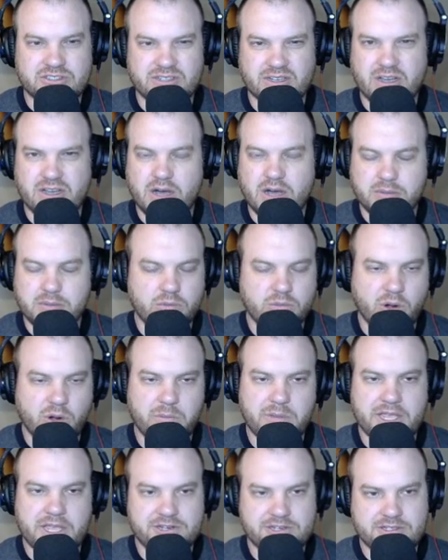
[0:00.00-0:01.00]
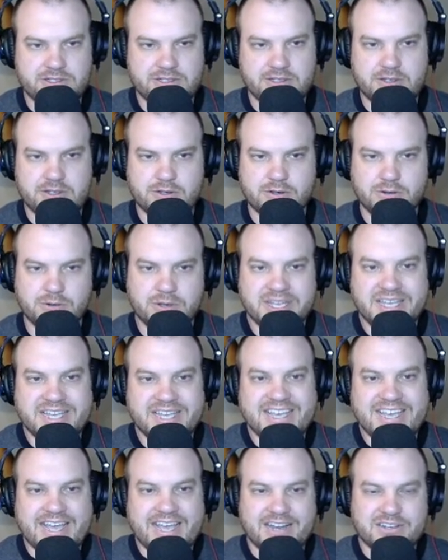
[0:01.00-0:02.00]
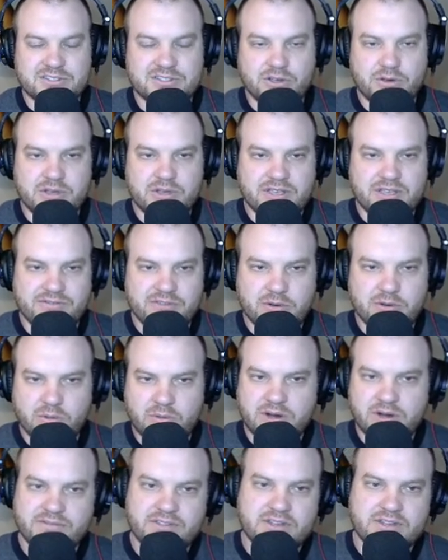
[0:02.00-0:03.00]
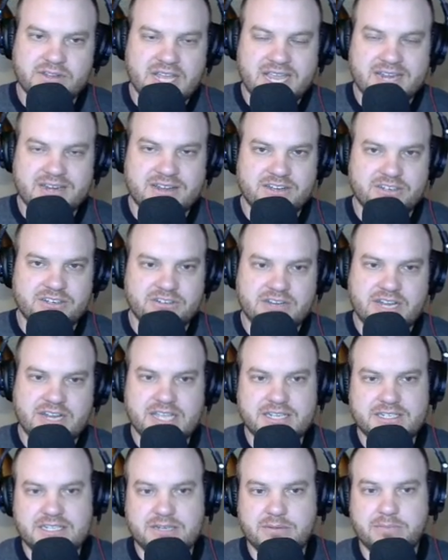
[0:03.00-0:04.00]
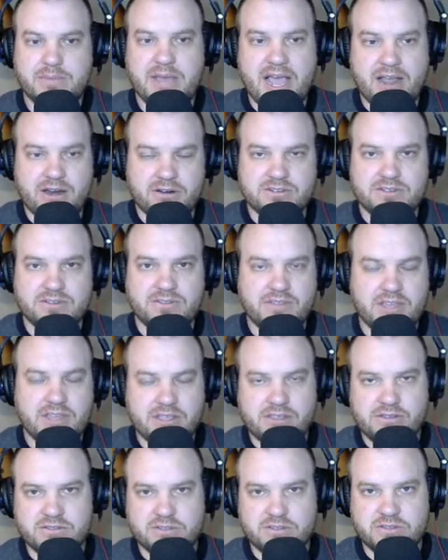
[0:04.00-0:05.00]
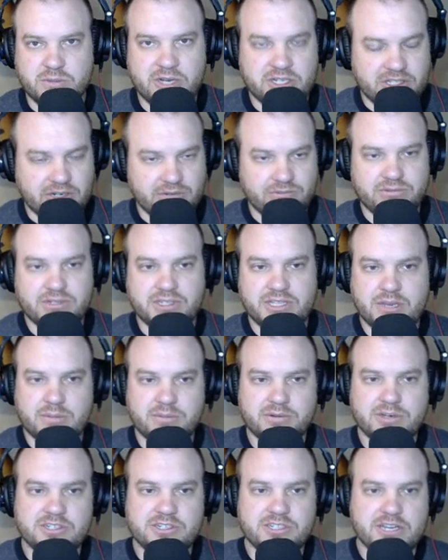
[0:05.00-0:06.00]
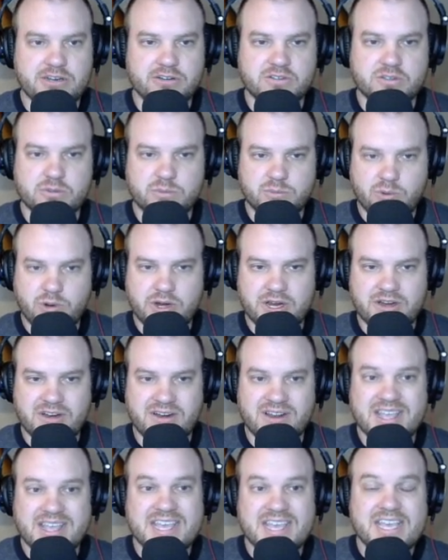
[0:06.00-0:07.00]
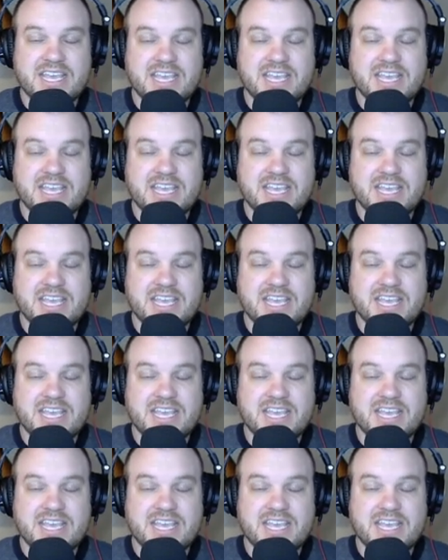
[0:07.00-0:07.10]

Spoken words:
a couple more pages to do. And so if you're one of the 918 backers, thank you so much. I really appreciate your support here.